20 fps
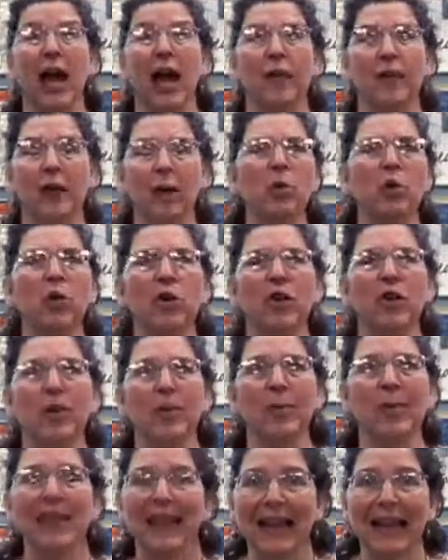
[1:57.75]
and then we'll do
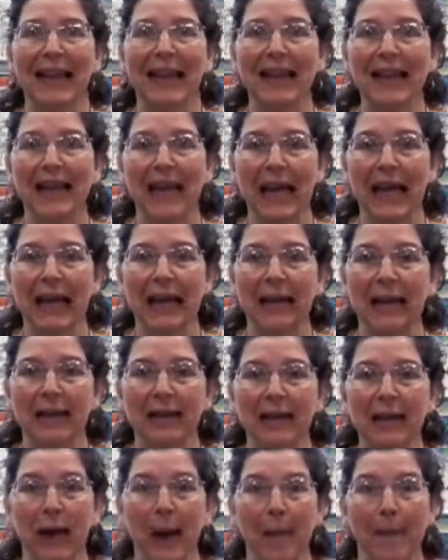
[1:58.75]
some silly
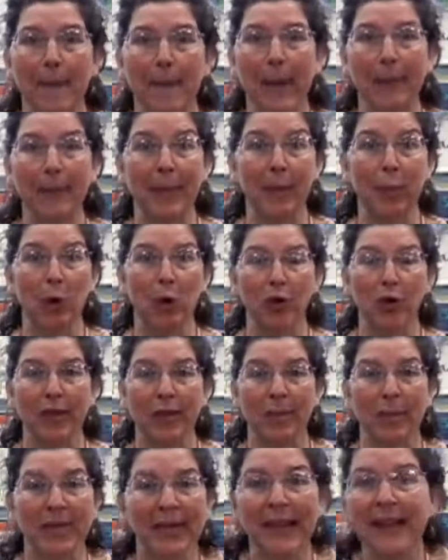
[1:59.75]
things, maybe pull
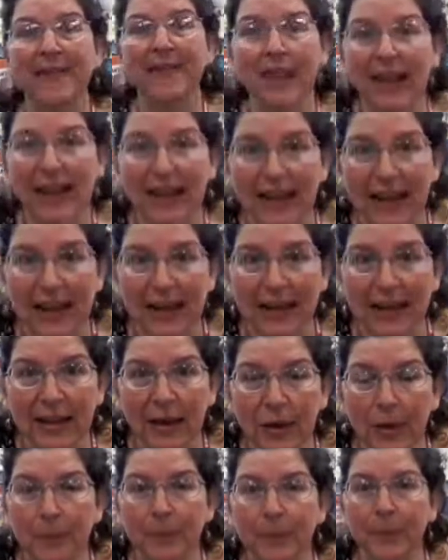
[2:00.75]
some silly
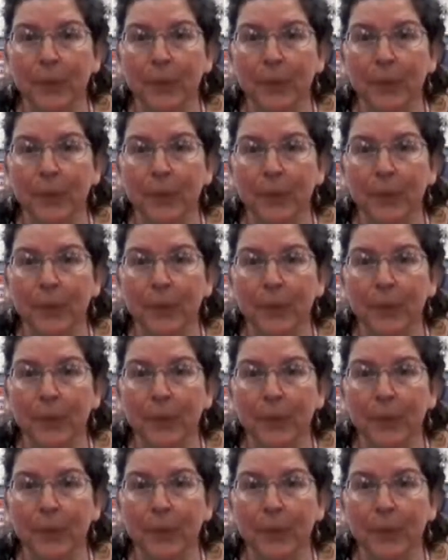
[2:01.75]
faces,